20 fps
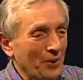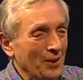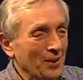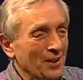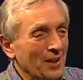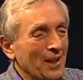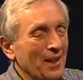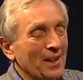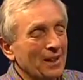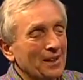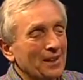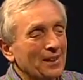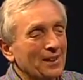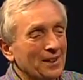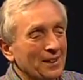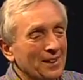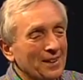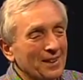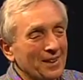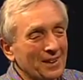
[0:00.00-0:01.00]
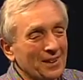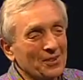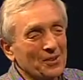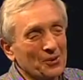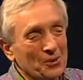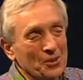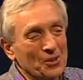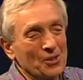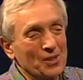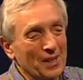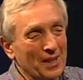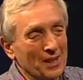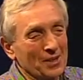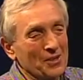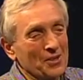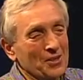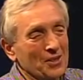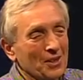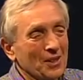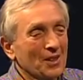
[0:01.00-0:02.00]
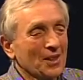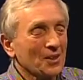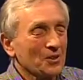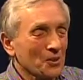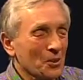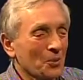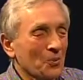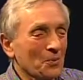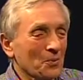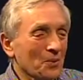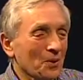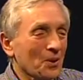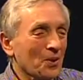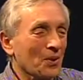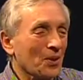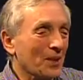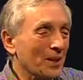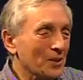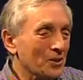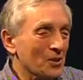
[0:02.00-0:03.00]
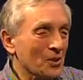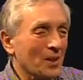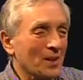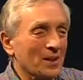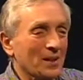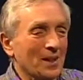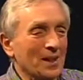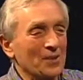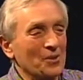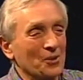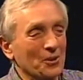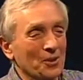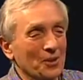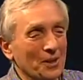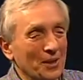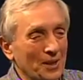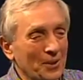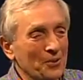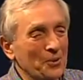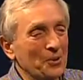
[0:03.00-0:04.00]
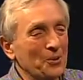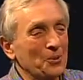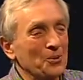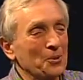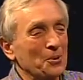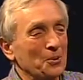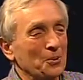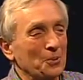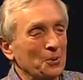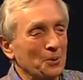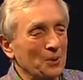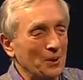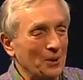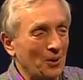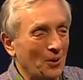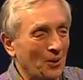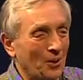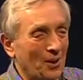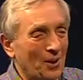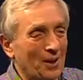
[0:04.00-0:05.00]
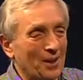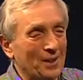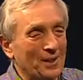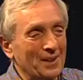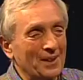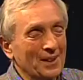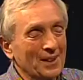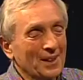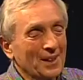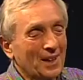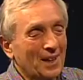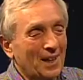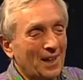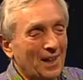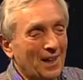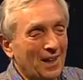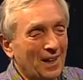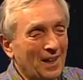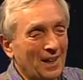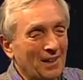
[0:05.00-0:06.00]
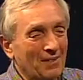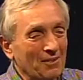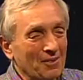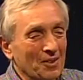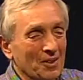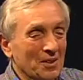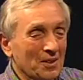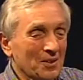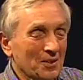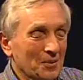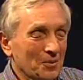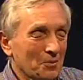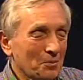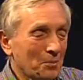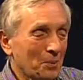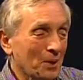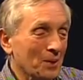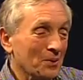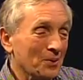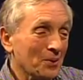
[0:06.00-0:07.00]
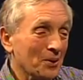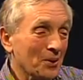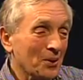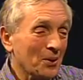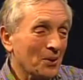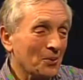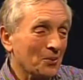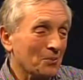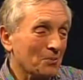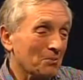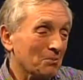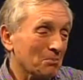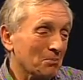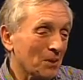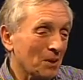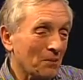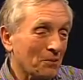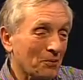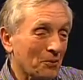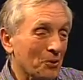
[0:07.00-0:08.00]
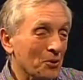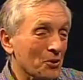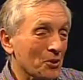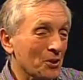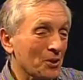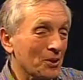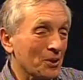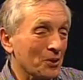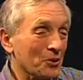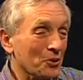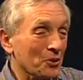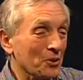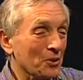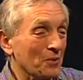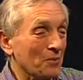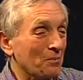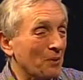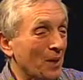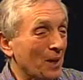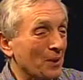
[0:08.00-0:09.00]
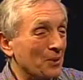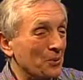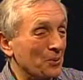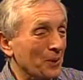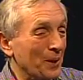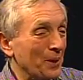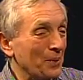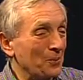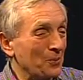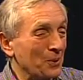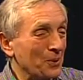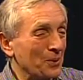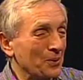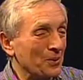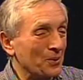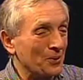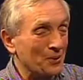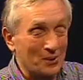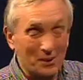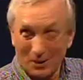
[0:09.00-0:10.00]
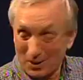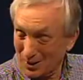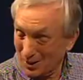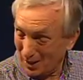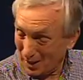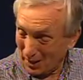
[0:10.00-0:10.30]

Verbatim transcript: An interesting and, story. And yeah. of course, that's so things like that, sort of the unusual, mm-hmm. the odd. Uh, but you know, a first edition of Mark Twain wouldn't hurt.